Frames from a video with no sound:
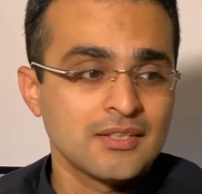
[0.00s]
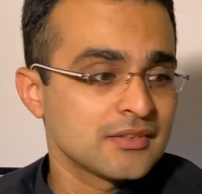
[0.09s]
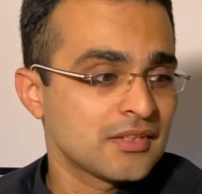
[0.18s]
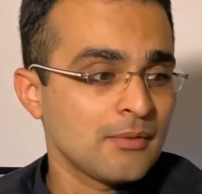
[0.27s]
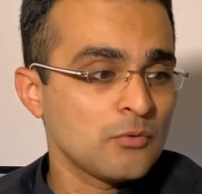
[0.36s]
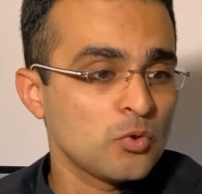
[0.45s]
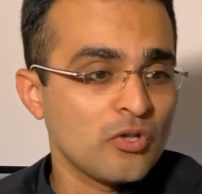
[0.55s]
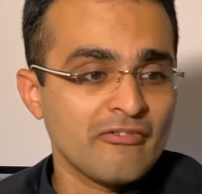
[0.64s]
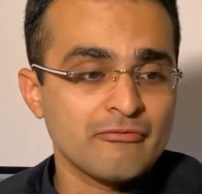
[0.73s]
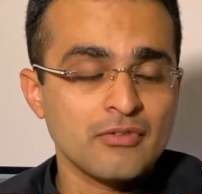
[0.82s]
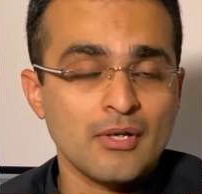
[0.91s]
some who
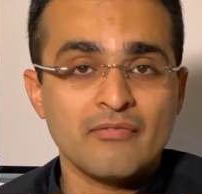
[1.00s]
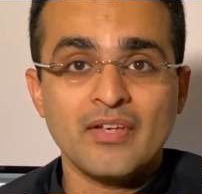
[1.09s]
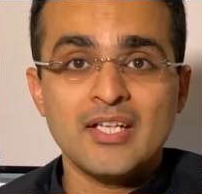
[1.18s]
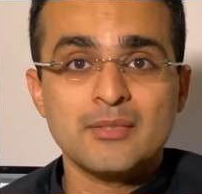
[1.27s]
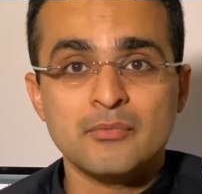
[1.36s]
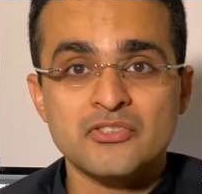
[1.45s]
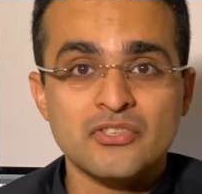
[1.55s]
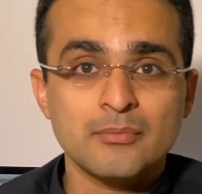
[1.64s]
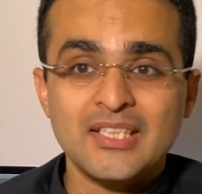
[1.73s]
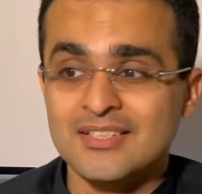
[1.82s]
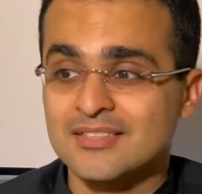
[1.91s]
have failed
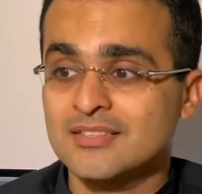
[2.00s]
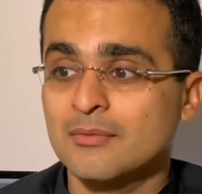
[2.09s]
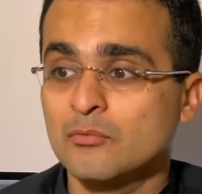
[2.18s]
miserably and some